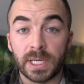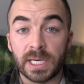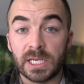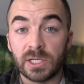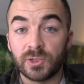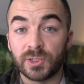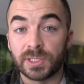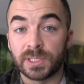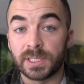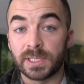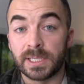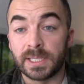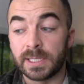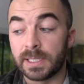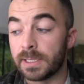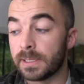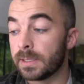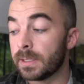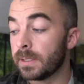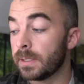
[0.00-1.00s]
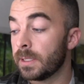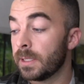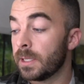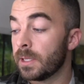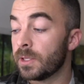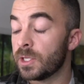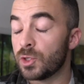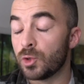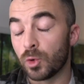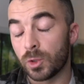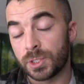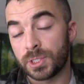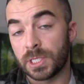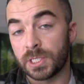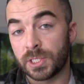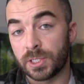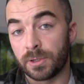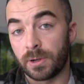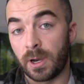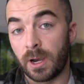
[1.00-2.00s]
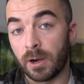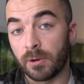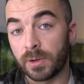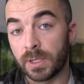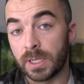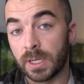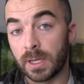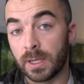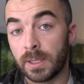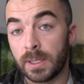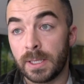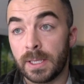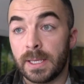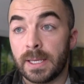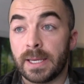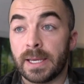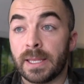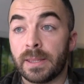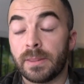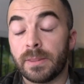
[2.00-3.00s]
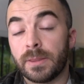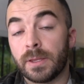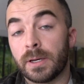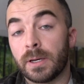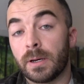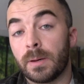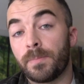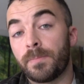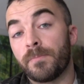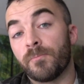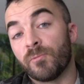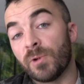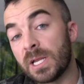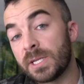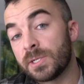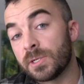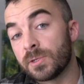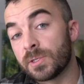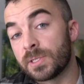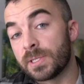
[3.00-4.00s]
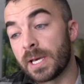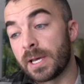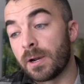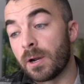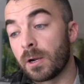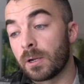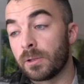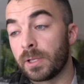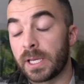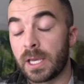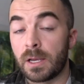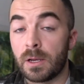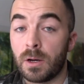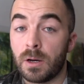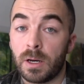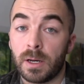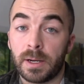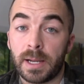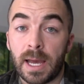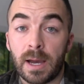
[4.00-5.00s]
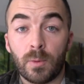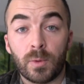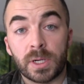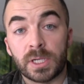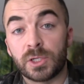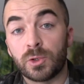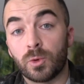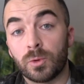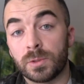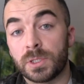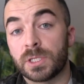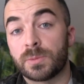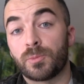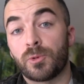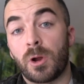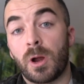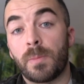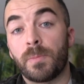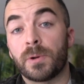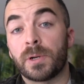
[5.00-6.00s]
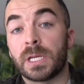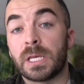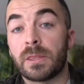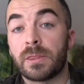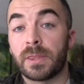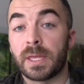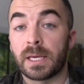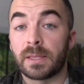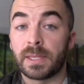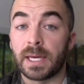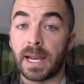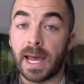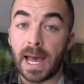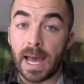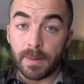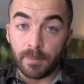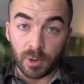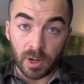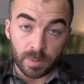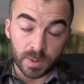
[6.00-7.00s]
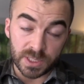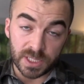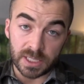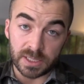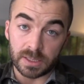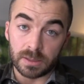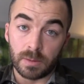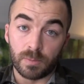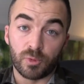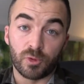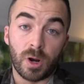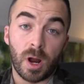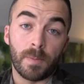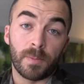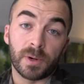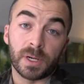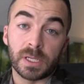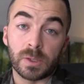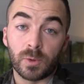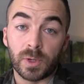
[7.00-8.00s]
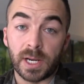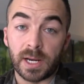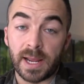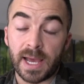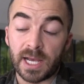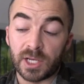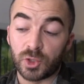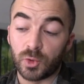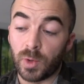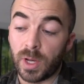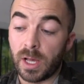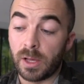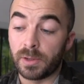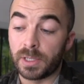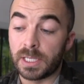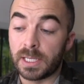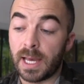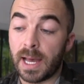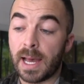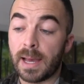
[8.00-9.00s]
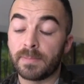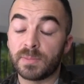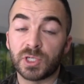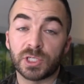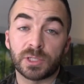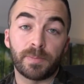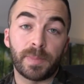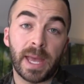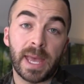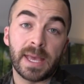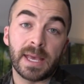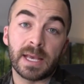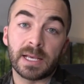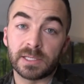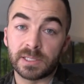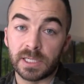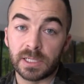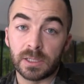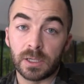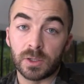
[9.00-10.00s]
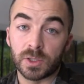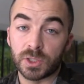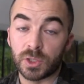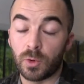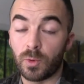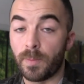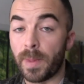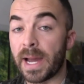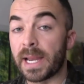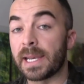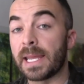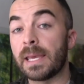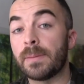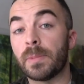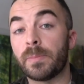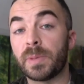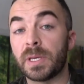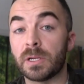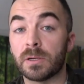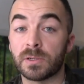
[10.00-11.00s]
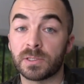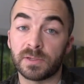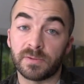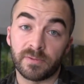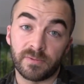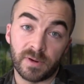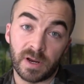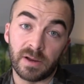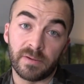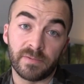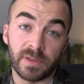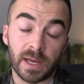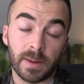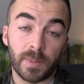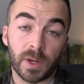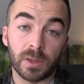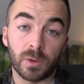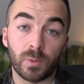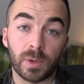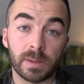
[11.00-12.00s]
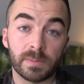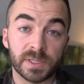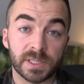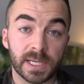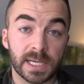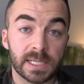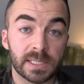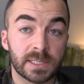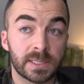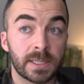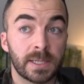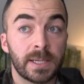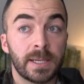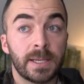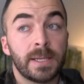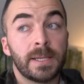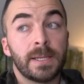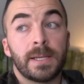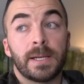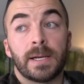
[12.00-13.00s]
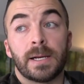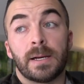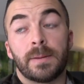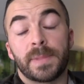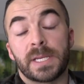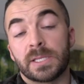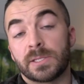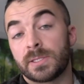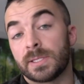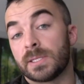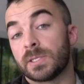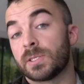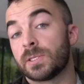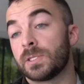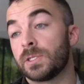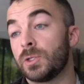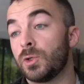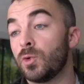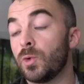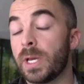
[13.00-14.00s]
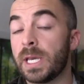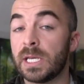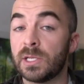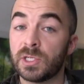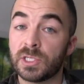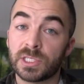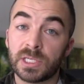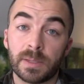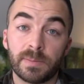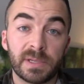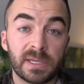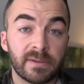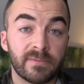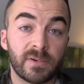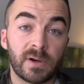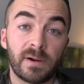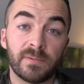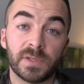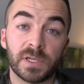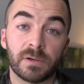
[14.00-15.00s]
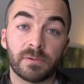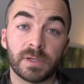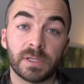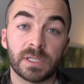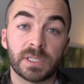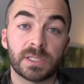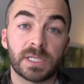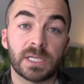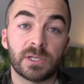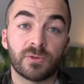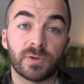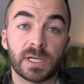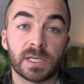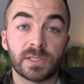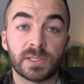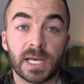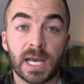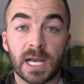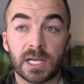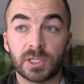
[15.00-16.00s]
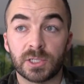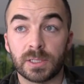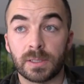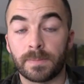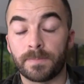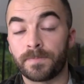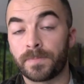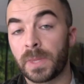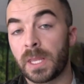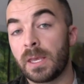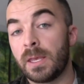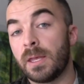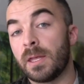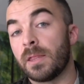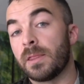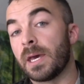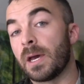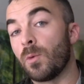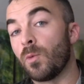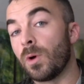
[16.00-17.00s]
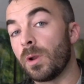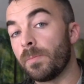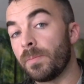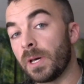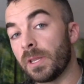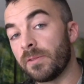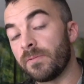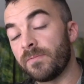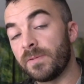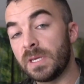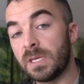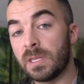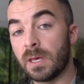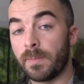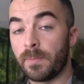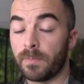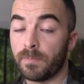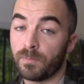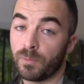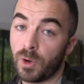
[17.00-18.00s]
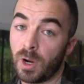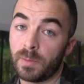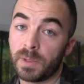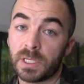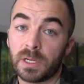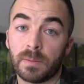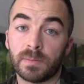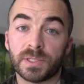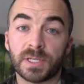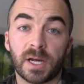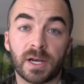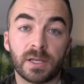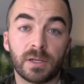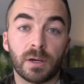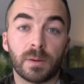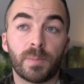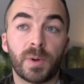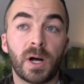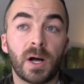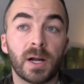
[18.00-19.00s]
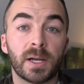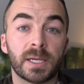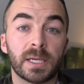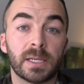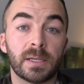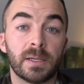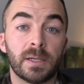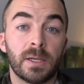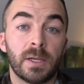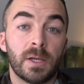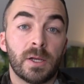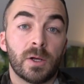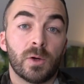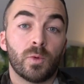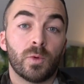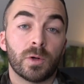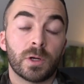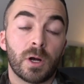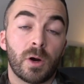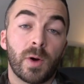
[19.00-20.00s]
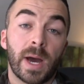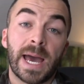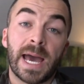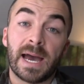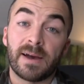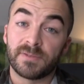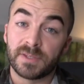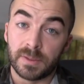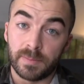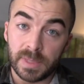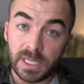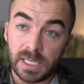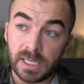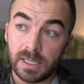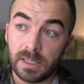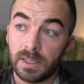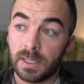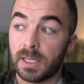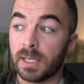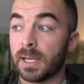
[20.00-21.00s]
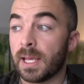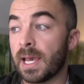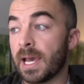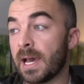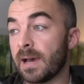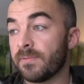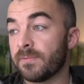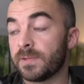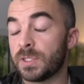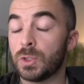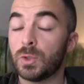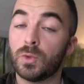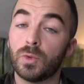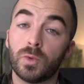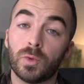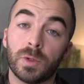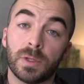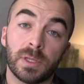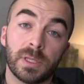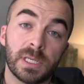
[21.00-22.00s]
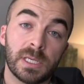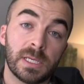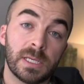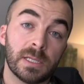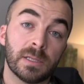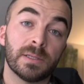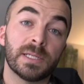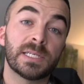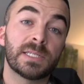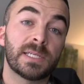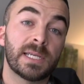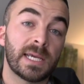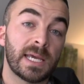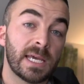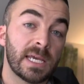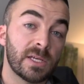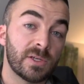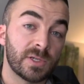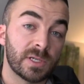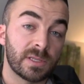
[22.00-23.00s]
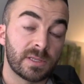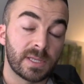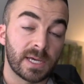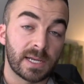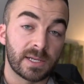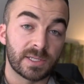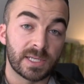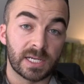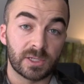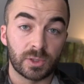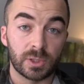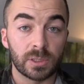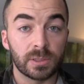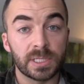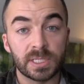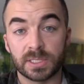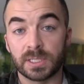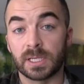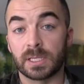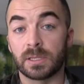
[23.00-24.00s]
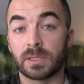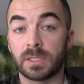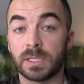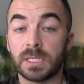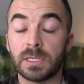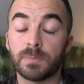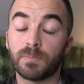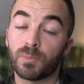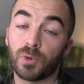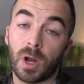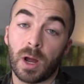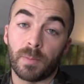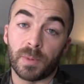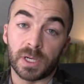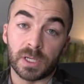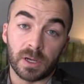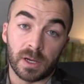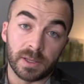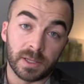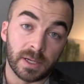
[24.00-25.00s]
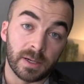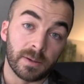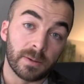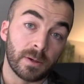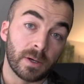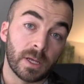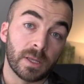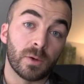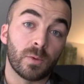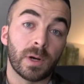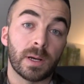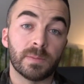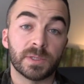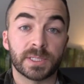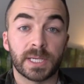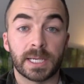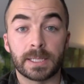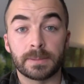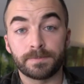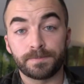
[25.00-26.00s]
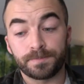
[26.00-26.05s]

agent in the Dorchester area, and the renters that are clicking on "I want to tour this property" think that I'm representing the property, when in actuality I'm just paying Zillow, so my name appears in front of them on the websites. And since two agents can be involved in a real estate transaction, that 1 month fee that probably comes out of your pocket will go half to me and half to the listing agent that is actually listing the property on the website.